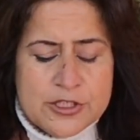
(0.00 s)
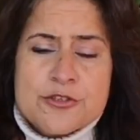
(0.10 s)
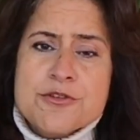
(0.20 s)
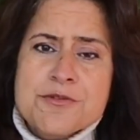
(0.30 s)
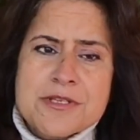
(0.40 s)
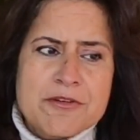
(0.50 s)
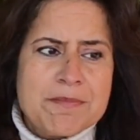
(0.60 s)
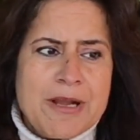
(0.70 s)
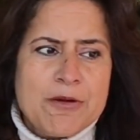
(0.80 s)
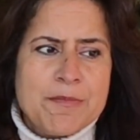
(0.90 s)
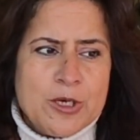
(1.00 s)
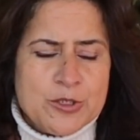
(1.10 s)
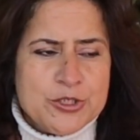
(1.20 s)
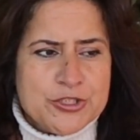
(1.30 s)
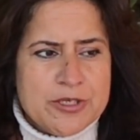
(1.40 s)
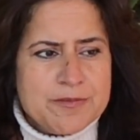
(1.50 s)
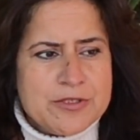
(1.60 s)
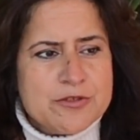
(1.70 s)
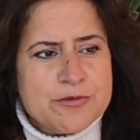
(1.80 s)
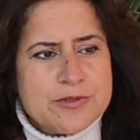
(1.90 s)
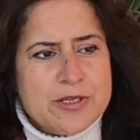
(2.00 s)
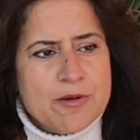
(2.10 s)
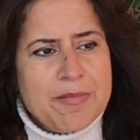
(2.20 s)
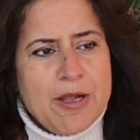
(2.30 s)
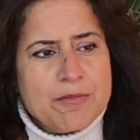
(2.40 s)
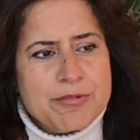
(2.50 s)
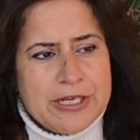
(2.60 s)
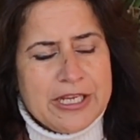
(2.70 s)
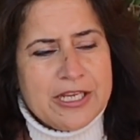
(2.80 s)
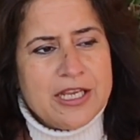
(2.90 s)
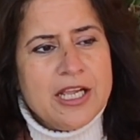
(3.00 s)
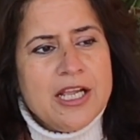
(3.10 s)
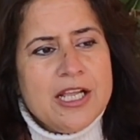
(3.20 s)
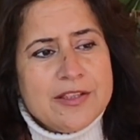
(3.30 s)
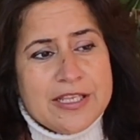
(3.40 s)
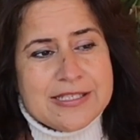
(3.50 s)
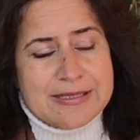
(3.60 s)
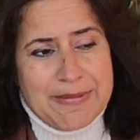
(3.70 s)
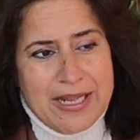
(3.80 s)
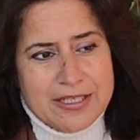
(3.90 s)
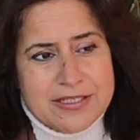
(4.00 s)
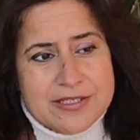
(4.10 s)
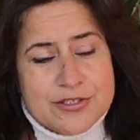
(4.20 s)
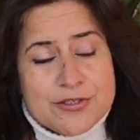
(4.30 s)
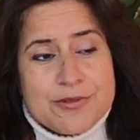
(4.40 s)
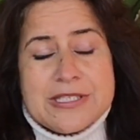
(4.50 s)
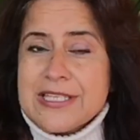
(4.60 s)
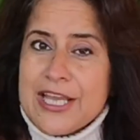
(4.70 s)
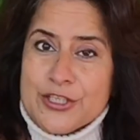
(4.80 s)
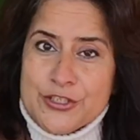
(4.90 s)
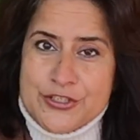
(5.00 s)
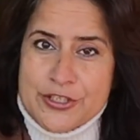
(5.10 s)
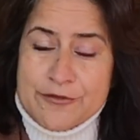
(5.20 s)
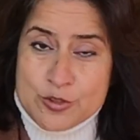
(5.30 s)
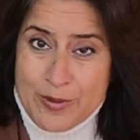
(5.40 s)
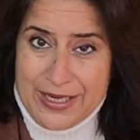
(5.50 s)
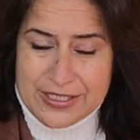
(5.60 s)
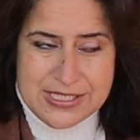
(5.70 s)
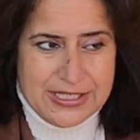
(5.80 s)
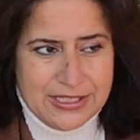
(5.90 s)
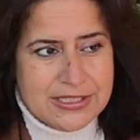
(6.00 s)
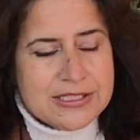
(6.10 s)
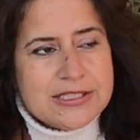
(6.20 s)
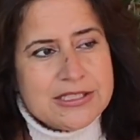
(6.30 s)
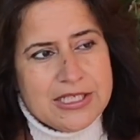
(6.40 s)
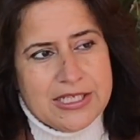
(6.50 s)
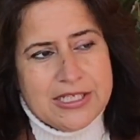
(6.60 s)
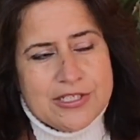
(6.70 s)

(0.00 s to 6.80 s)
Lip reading: Twos are about partnerships. Twos are about bringing things to balance. Two is the energy of duality, okay?